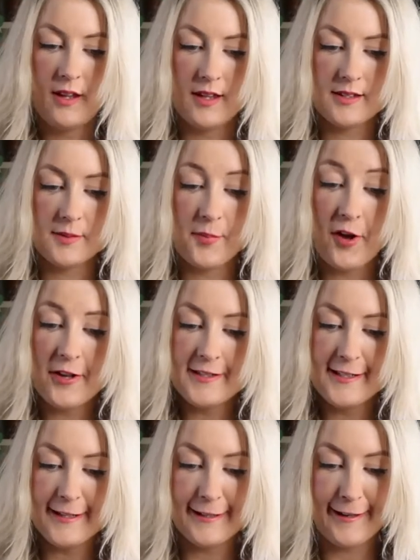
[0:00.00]
It's a
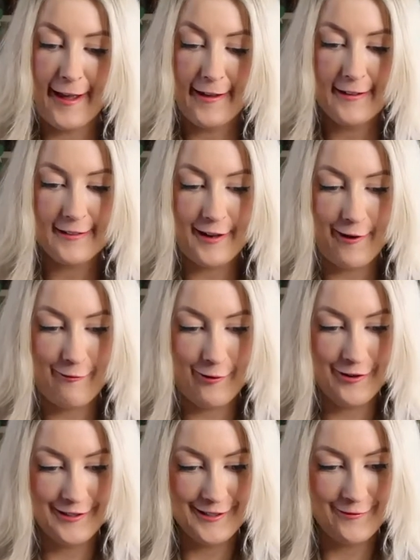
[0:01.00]
party in an egg and
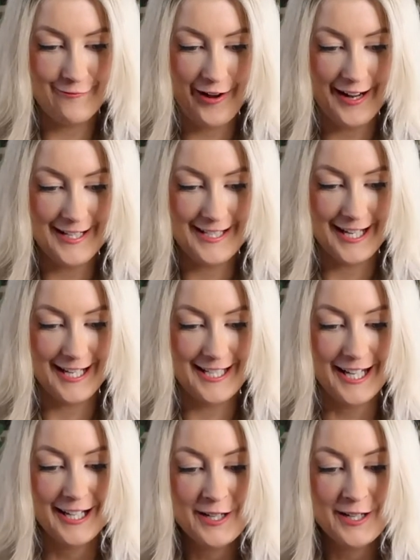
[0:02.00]
everyone's invited.